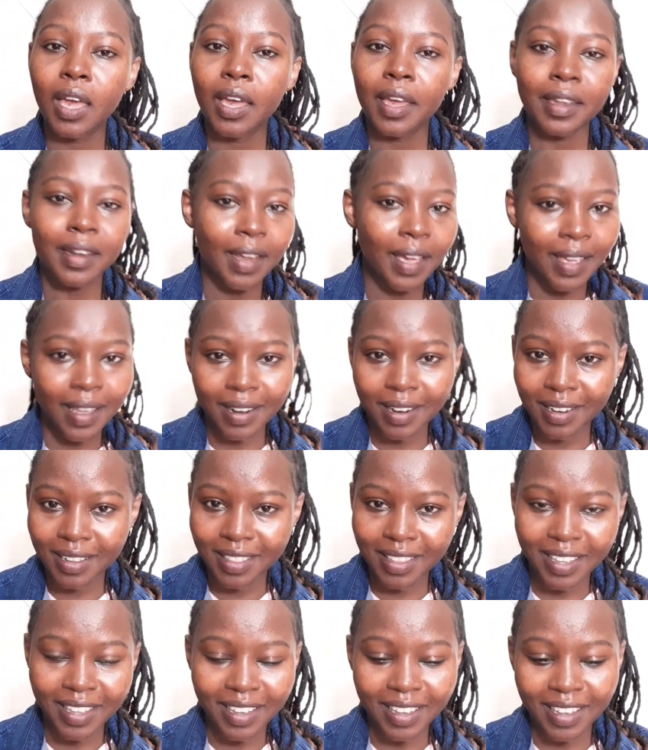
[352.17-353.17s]
and I ended
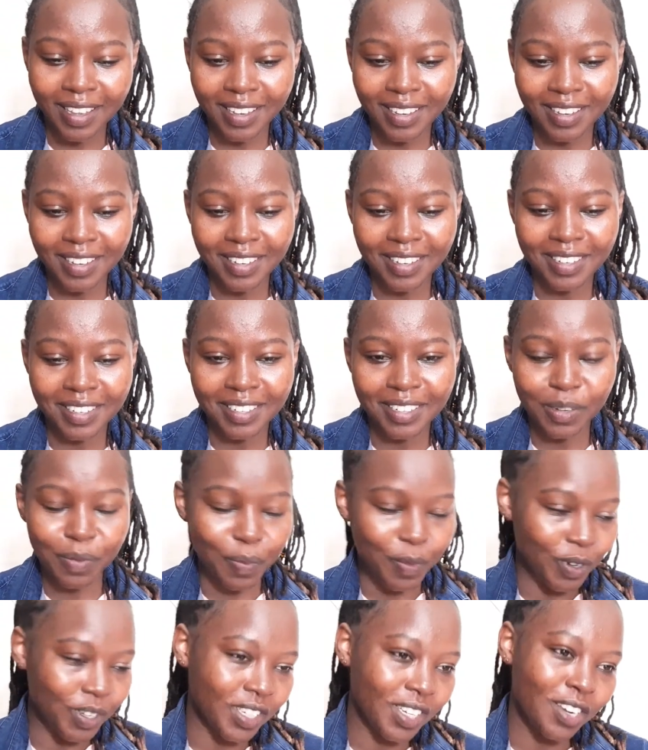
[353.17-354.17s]
the
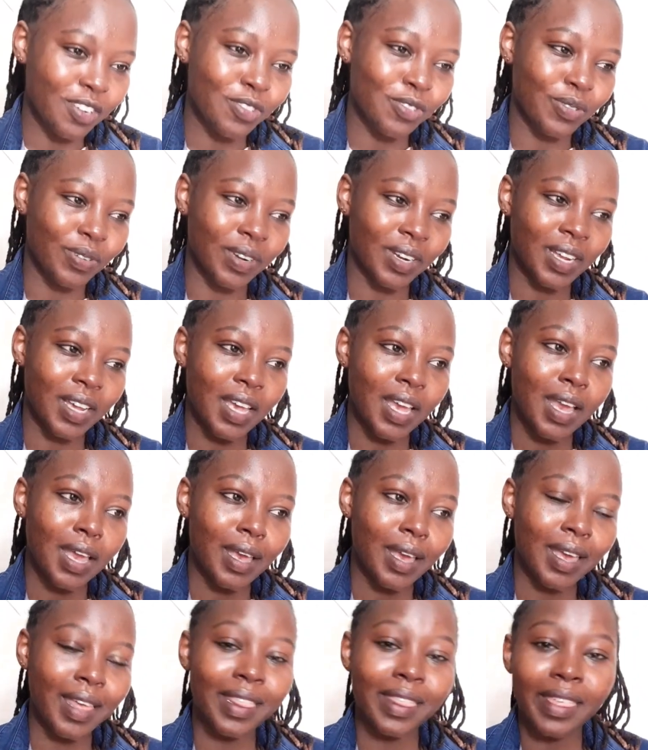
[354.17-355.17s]
deportation.
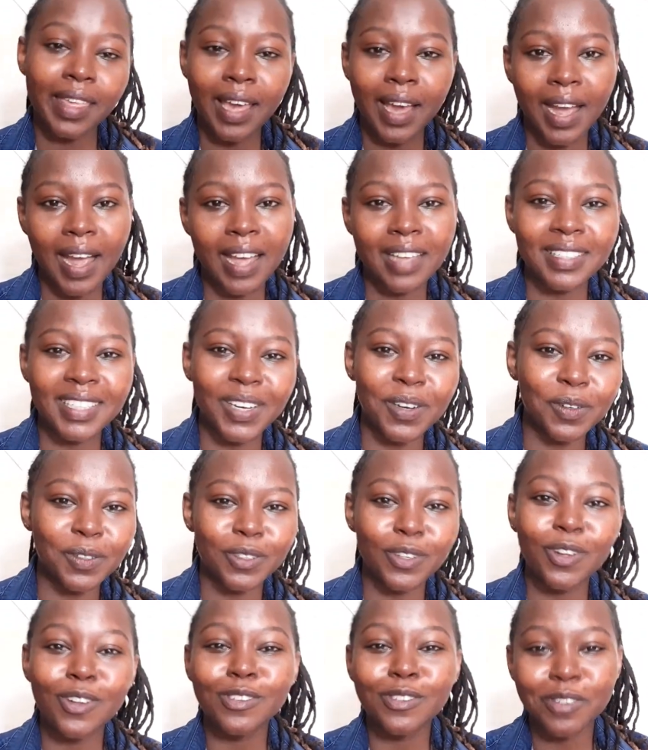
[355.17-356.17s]
And there, guys, I was
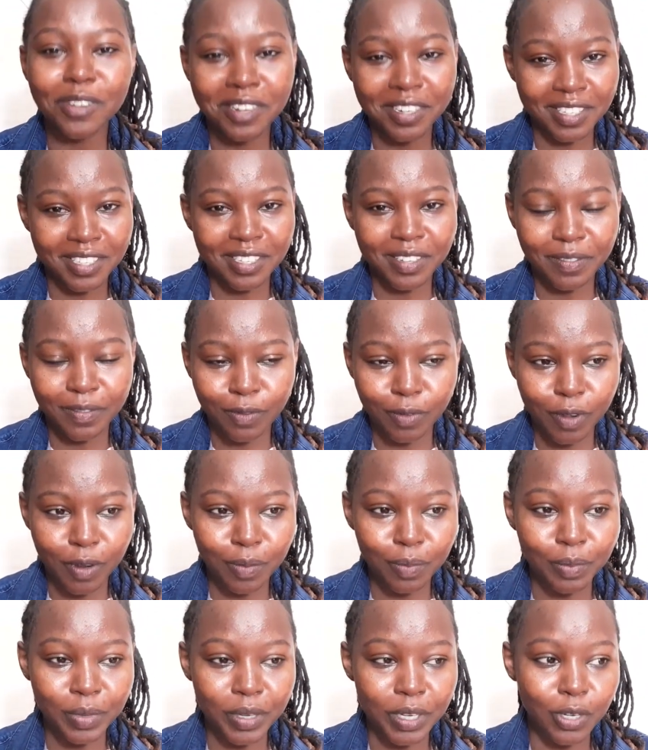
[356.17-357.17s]
also received well
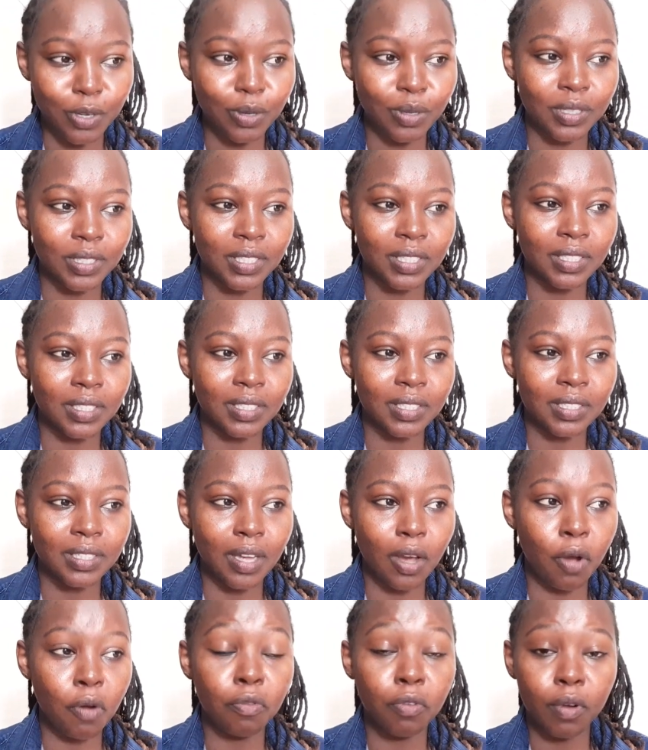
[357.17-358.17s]
because
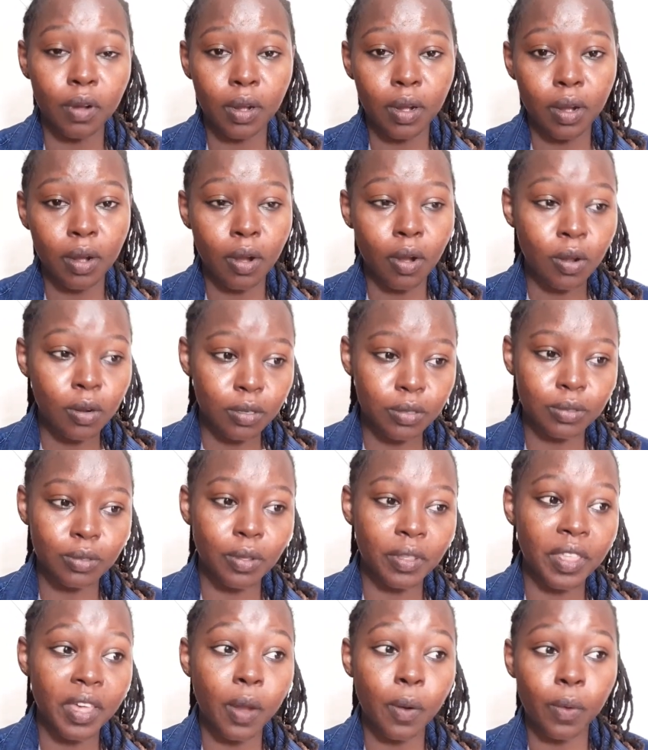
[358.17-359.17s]
of also
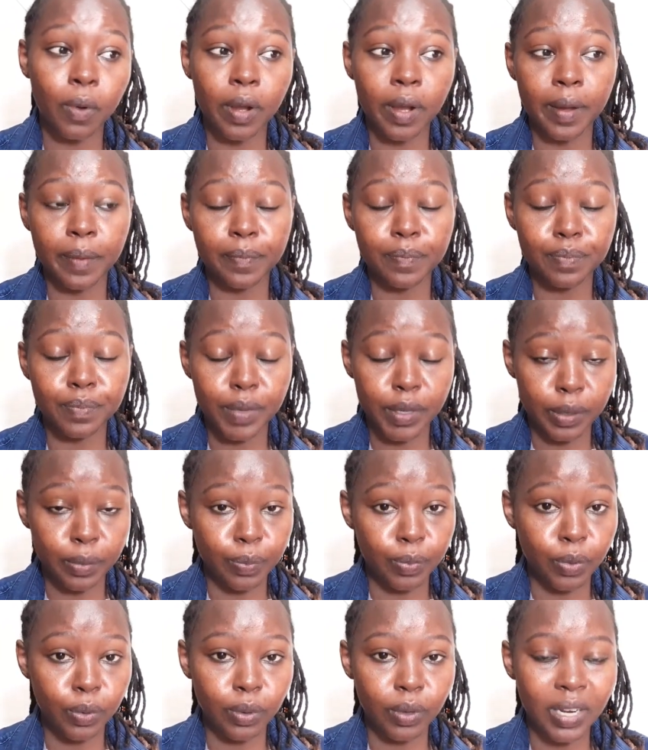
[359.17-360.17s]
there were
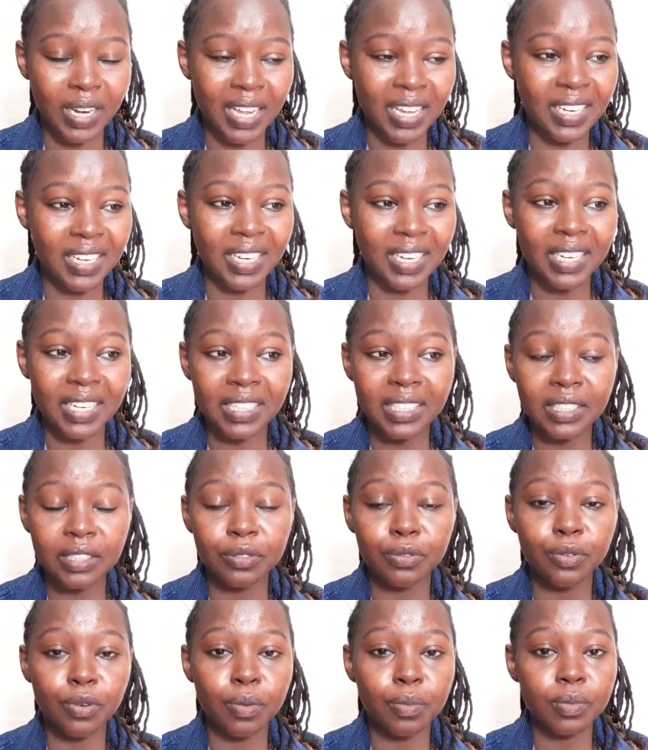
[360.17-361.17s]
people like ladies
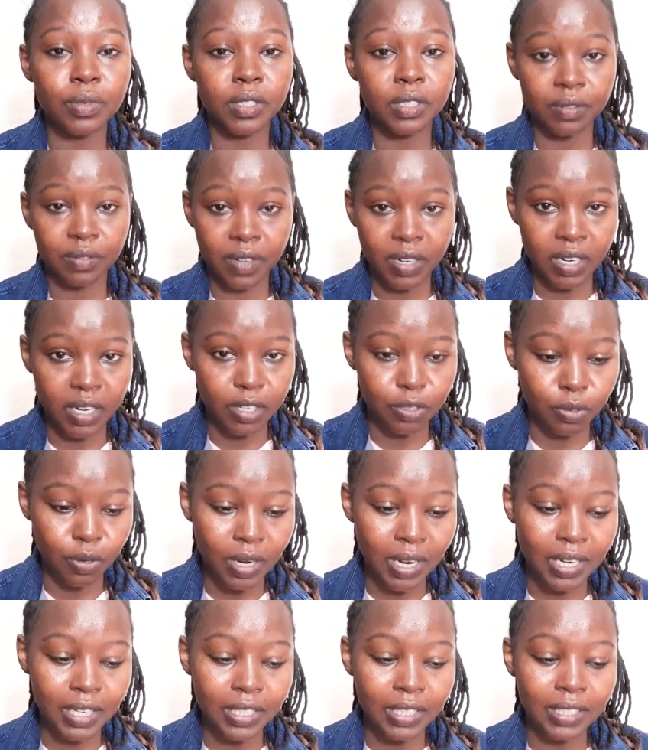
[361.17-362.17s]
from different
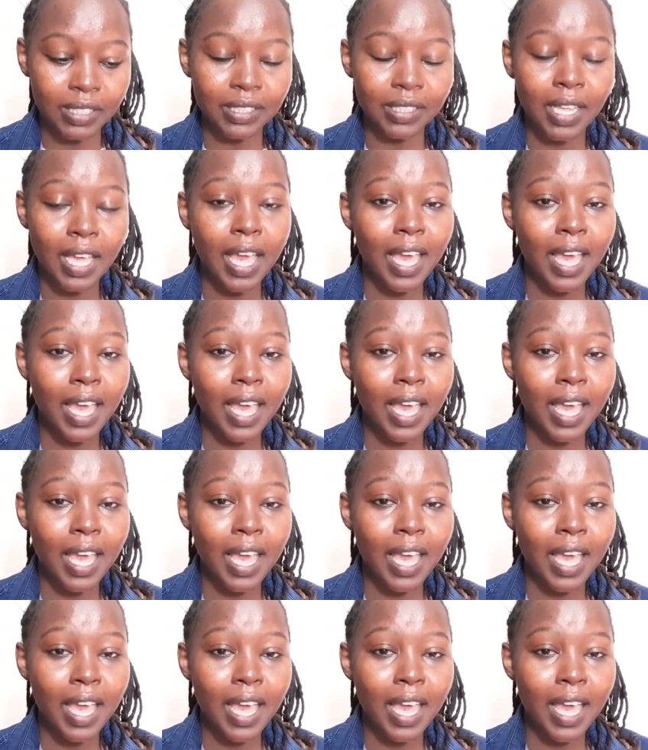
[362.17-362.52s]
nationalities,